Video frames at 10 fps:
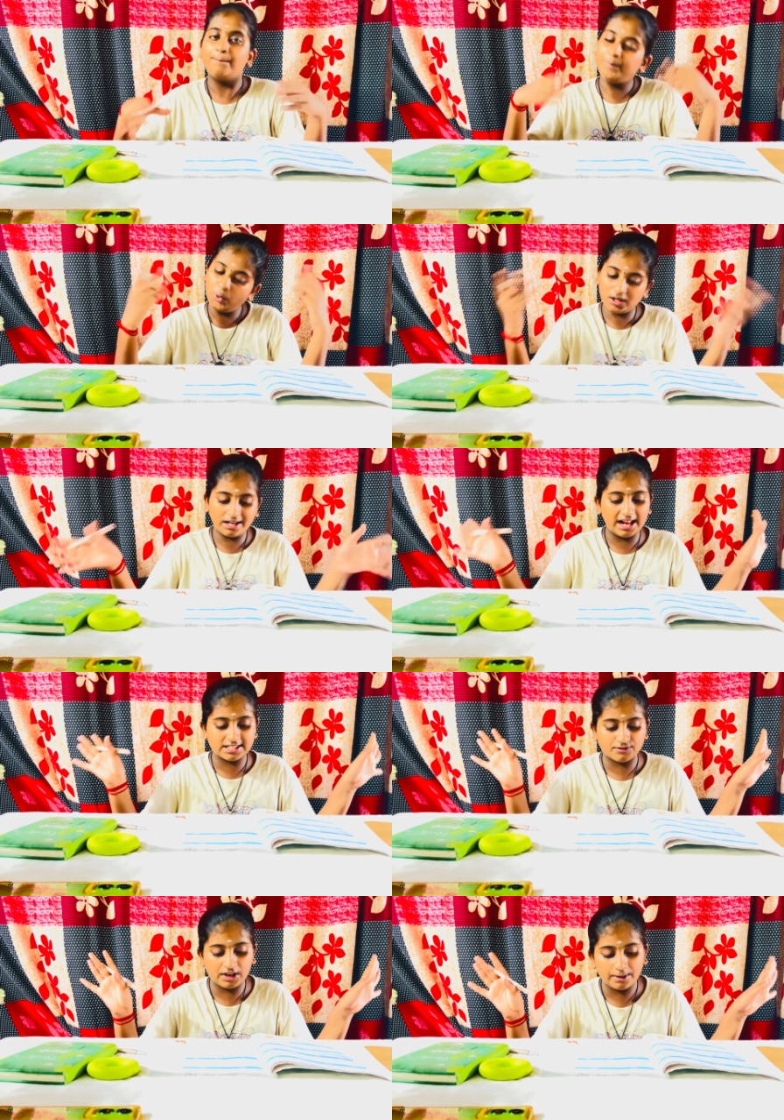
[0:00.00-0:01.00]
plural
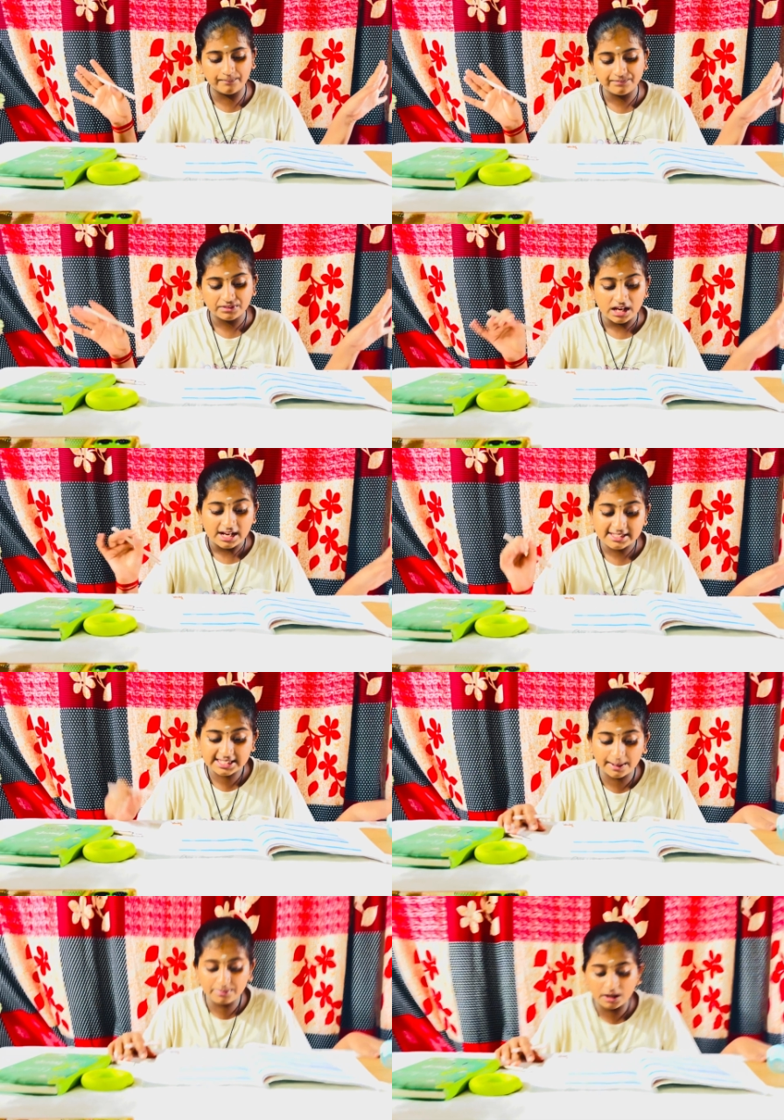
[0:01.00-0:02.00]
as well.
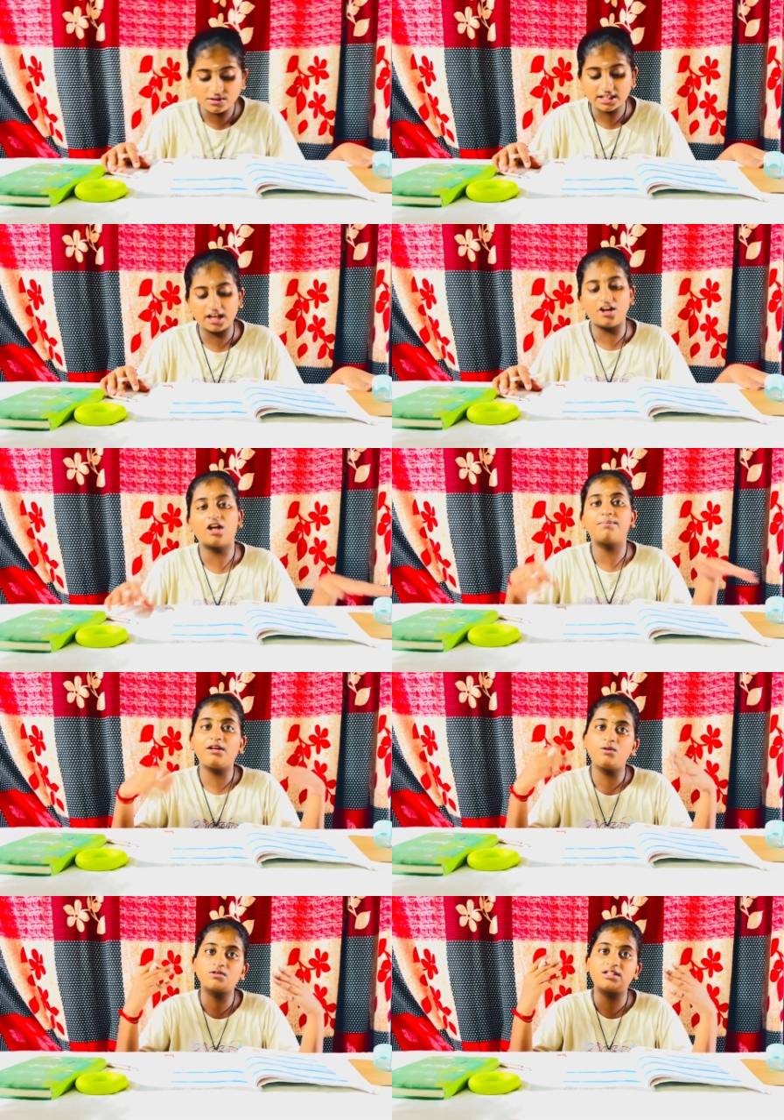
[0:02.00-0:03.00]
Some nouns cannot be
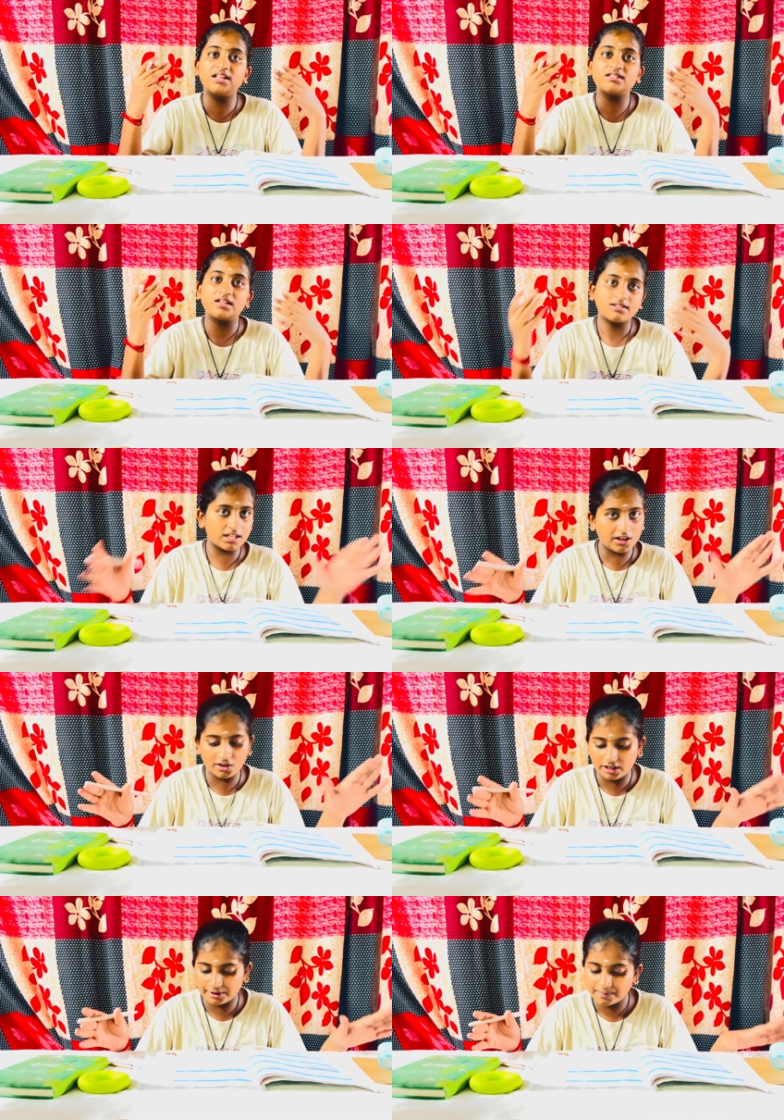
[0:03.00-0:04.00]
used as
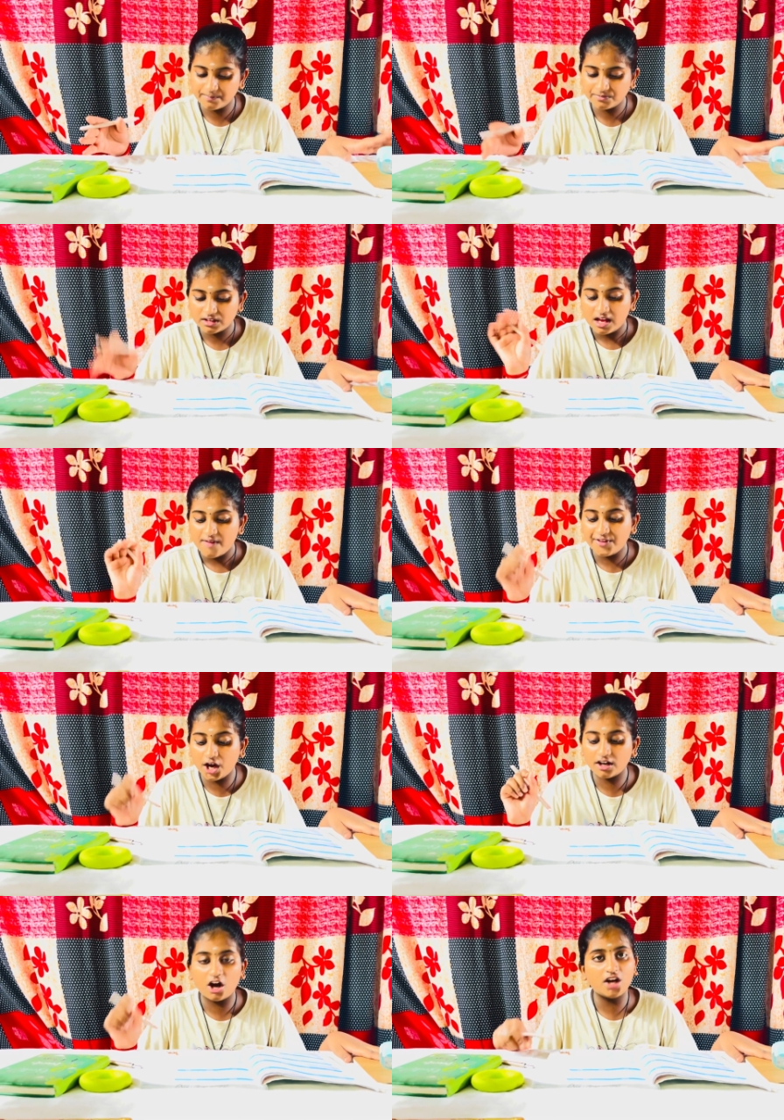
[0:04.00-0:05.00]
singular. They
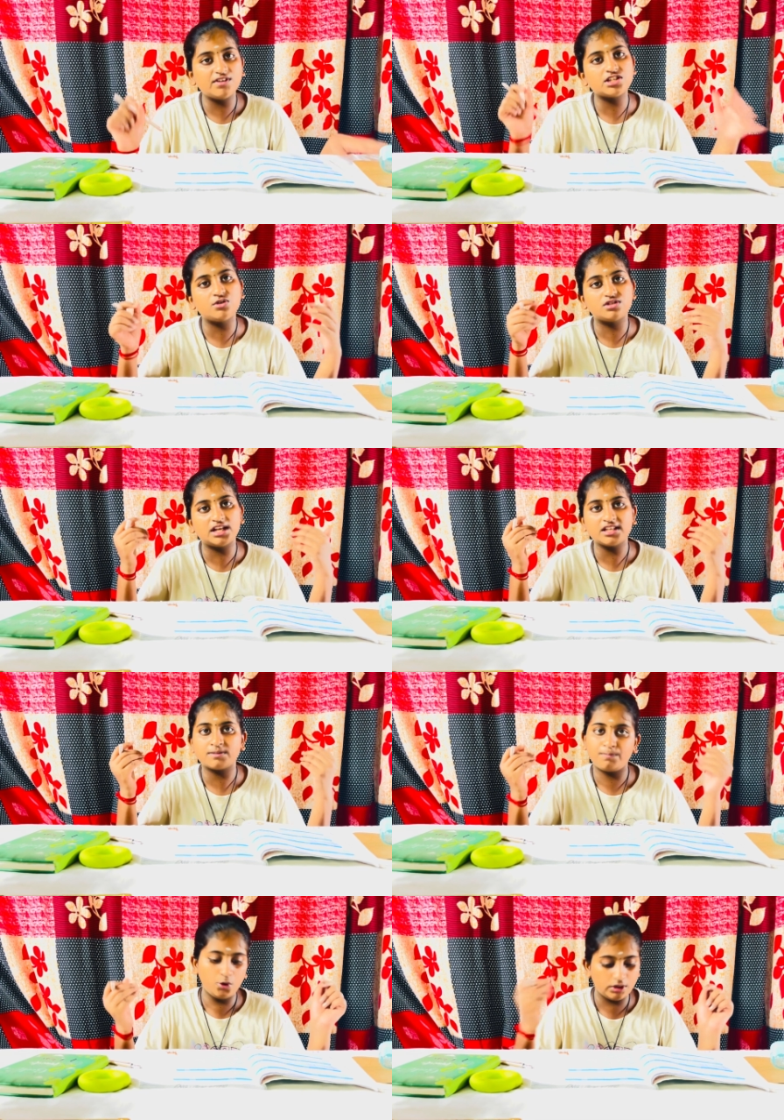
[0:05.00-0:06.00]
are always used as
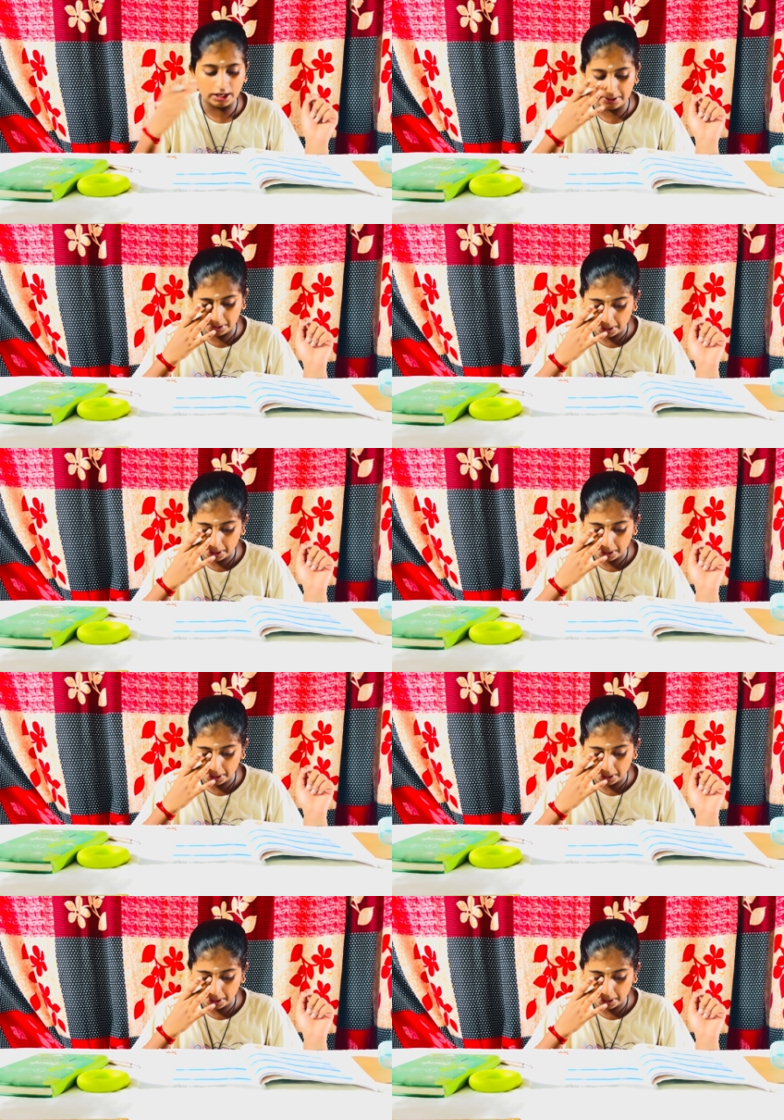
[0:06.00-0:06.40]
plural.